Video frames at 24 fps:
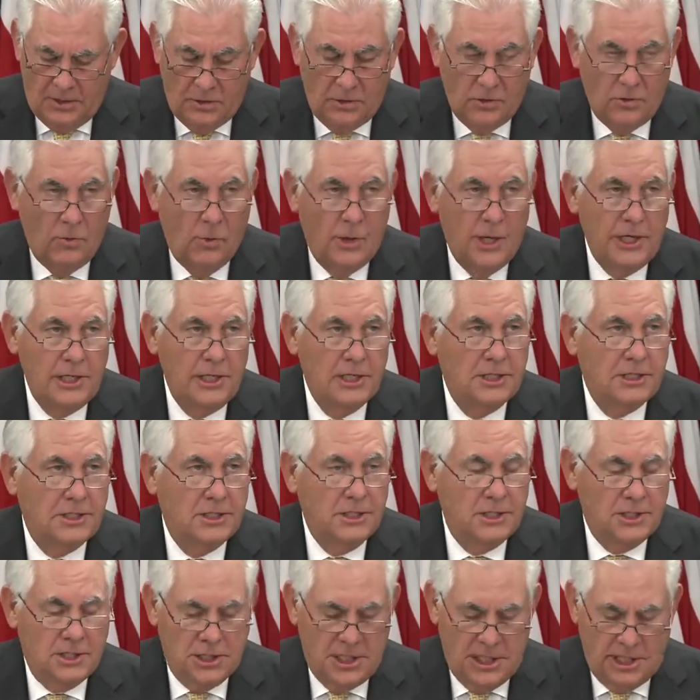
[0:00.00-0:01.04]
Kuwait is
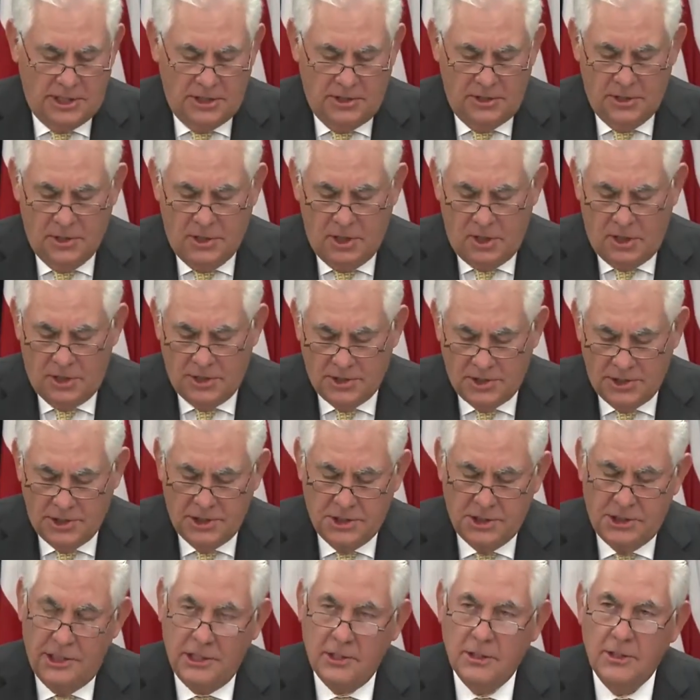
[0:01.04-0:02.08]
the second
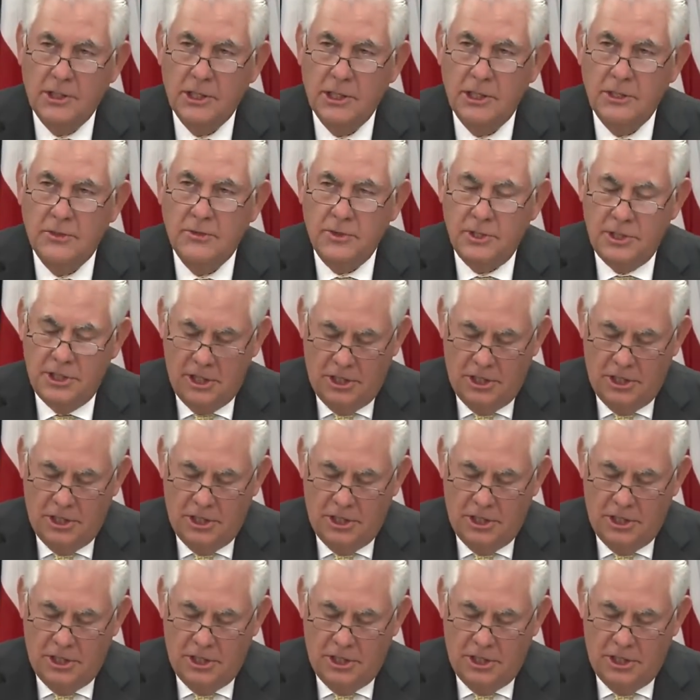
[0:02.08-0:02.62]
largest single country